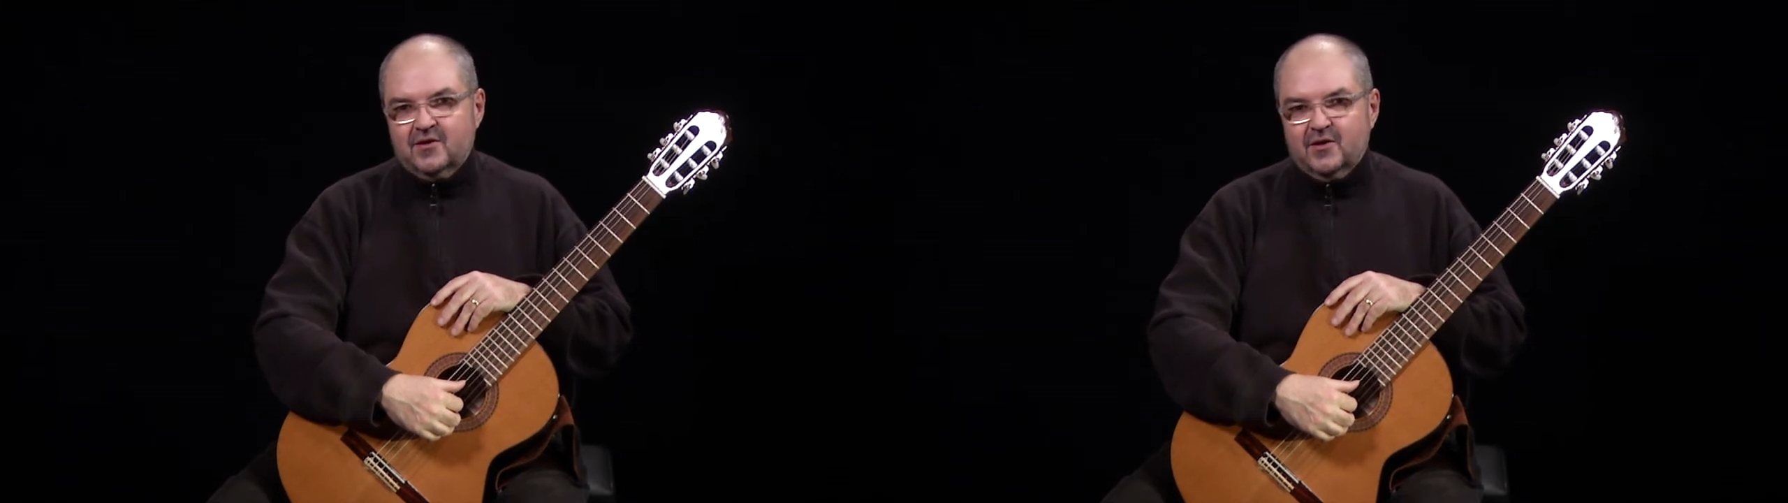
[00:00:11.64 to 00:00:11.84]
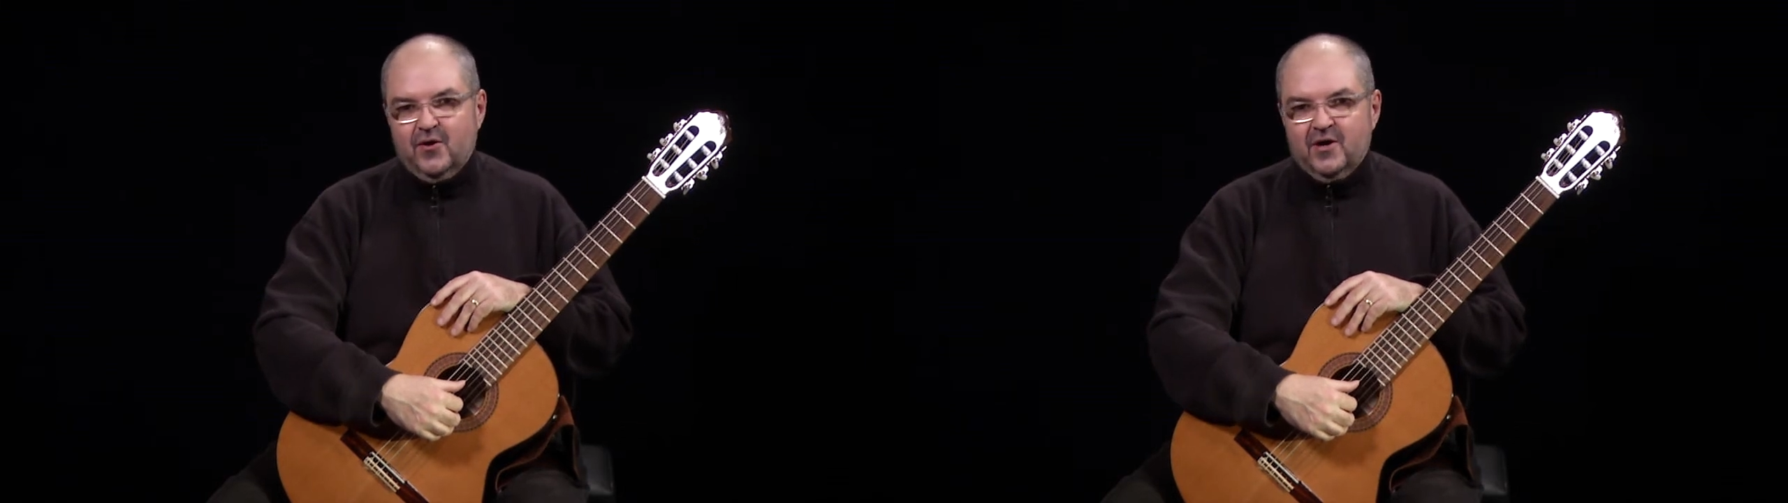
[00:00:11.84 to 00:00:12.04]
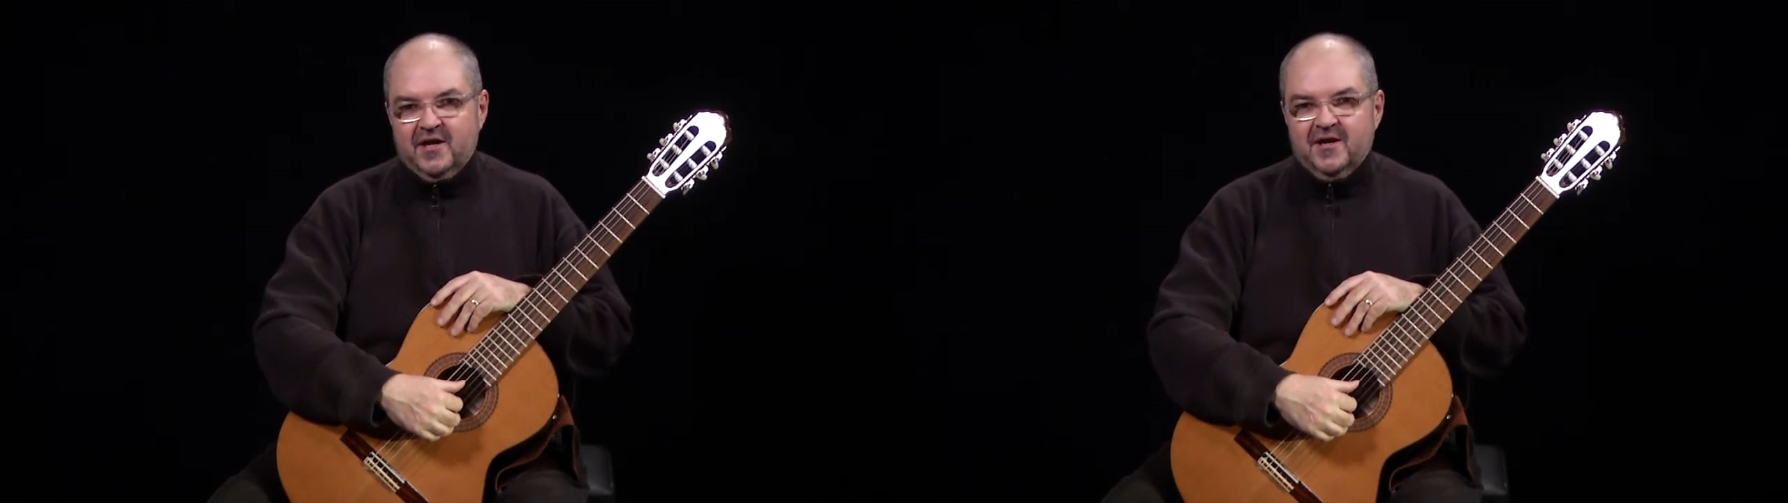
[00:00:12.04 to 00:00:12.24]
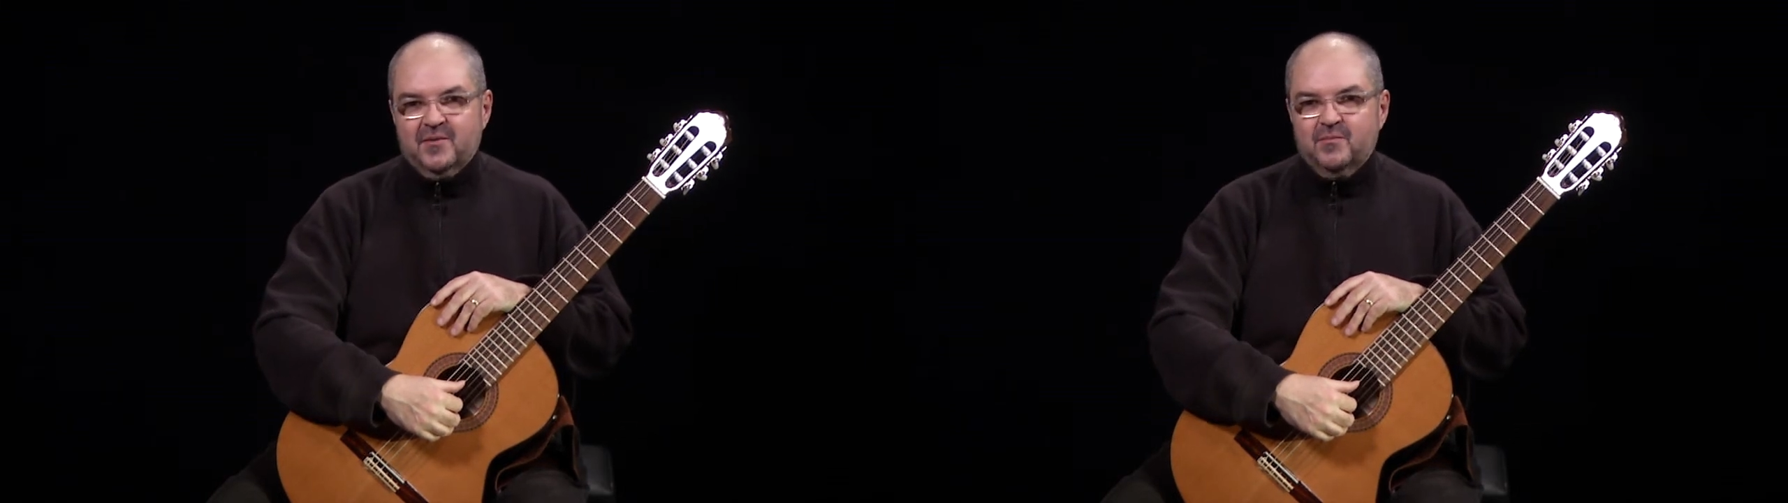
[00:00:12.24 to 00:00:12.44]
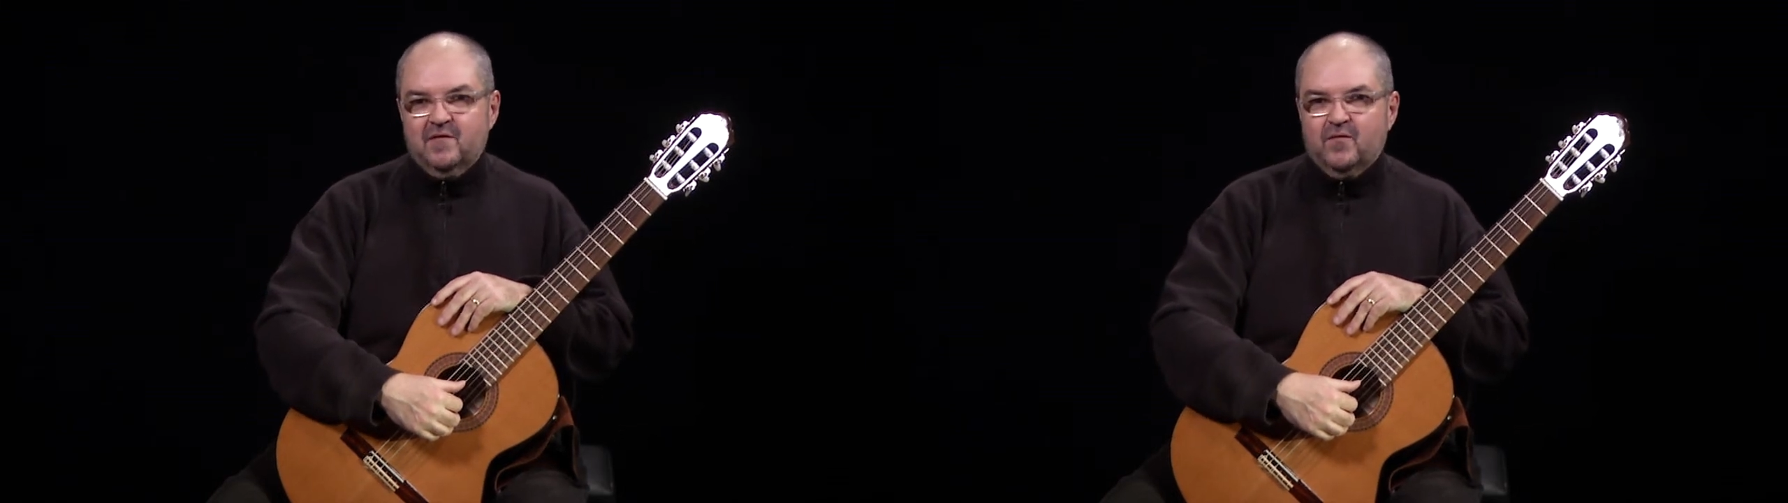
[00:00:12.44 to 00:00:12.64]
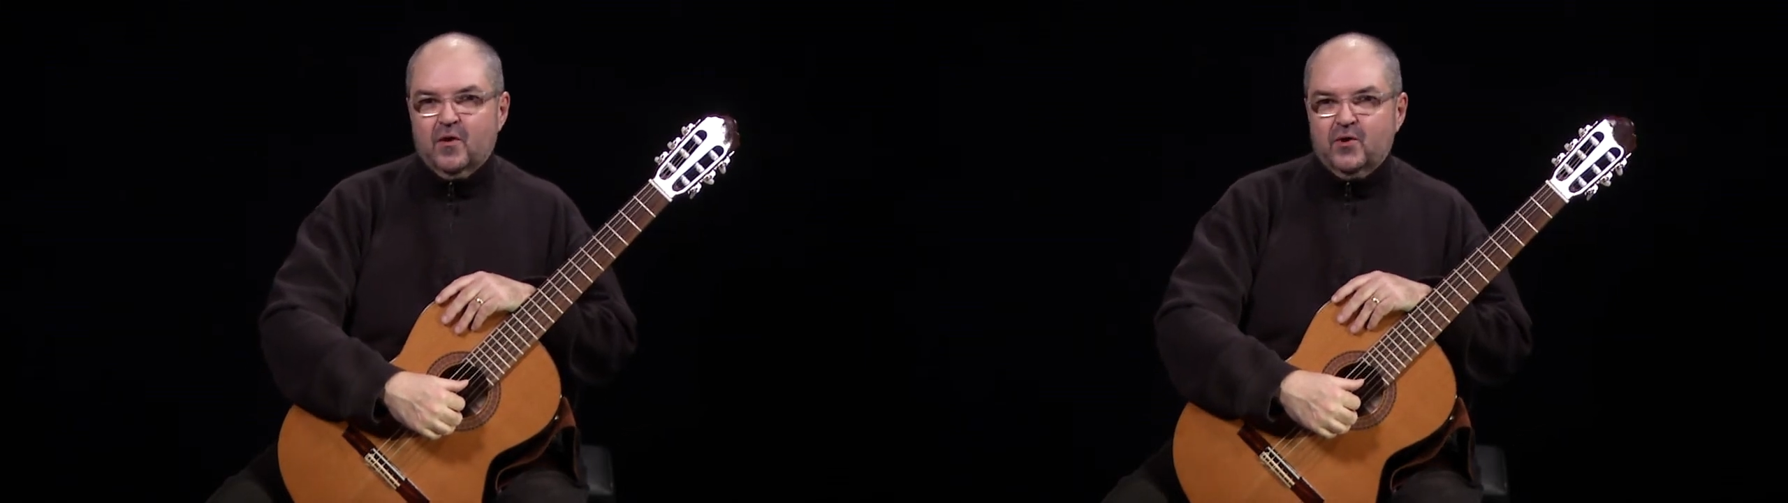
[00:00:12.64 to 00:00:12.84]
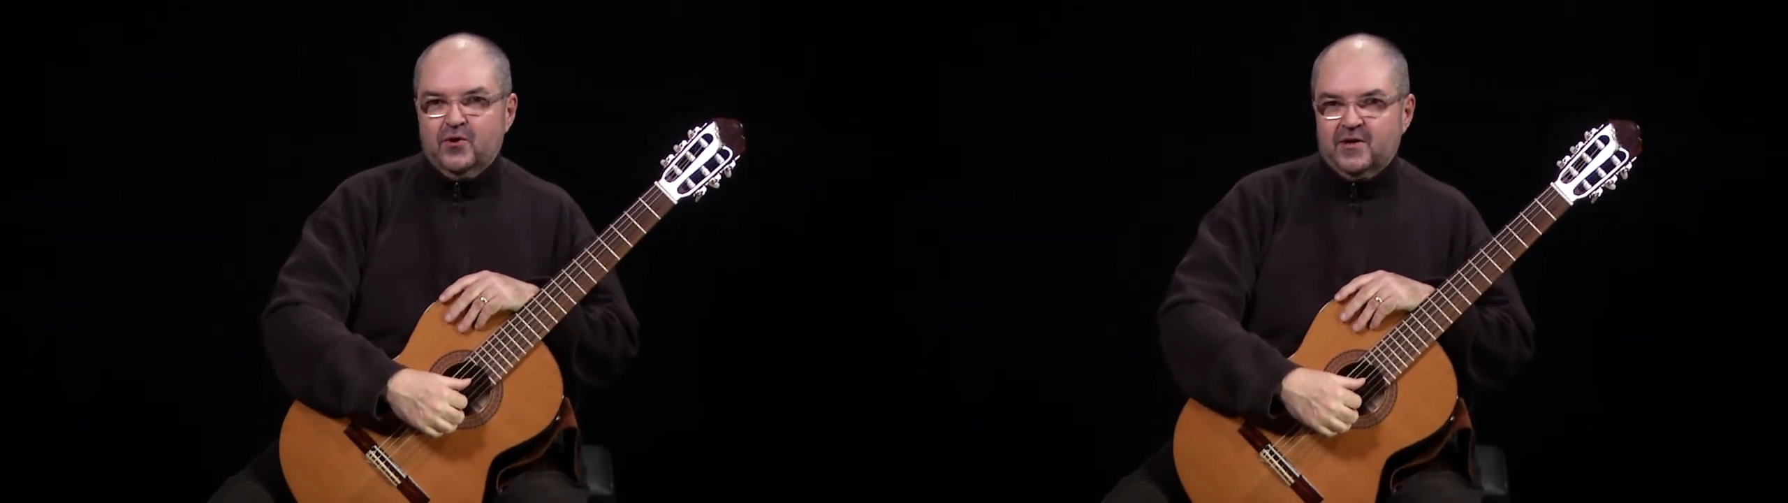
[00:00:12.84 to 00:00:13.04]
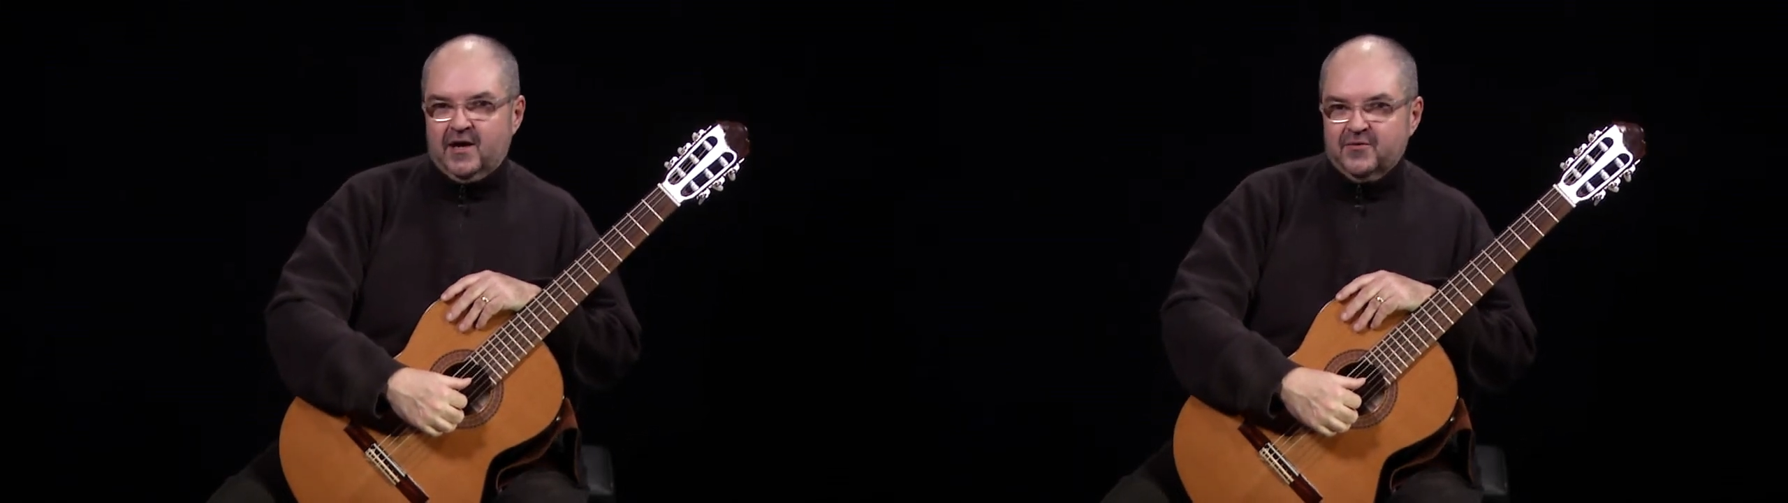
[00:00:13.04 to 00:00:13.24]
Hello again. Before we
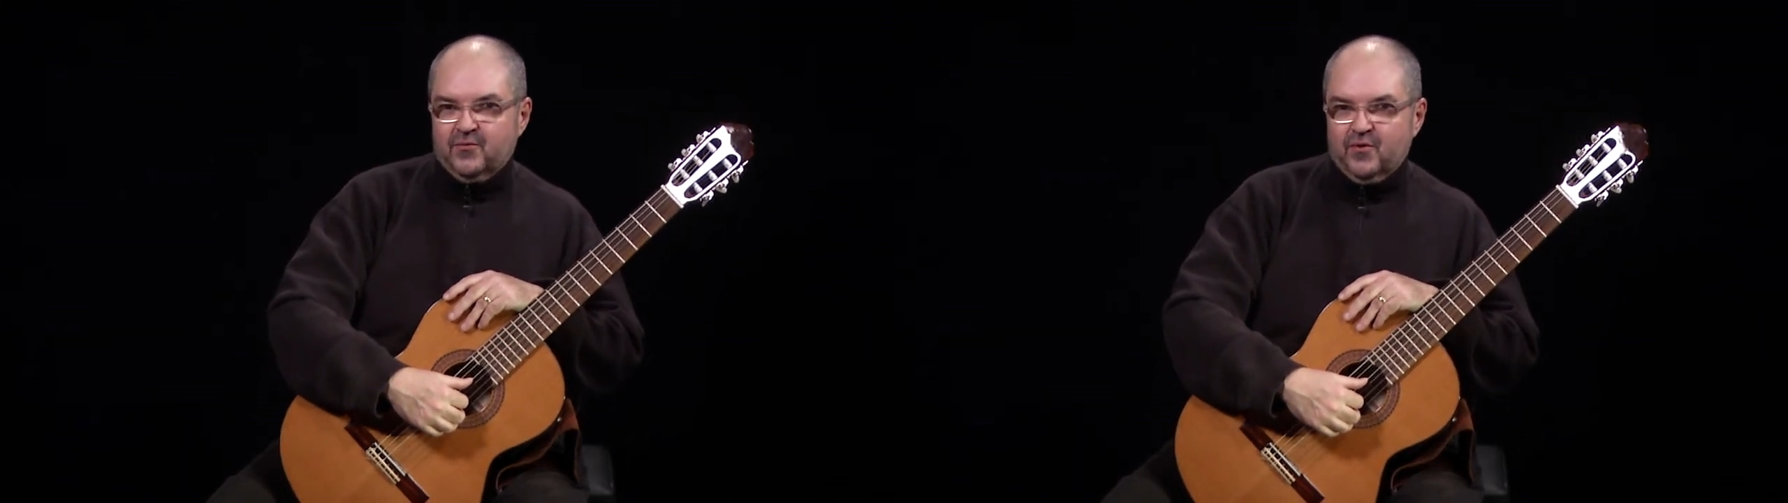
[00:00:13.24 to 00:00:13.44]
go down the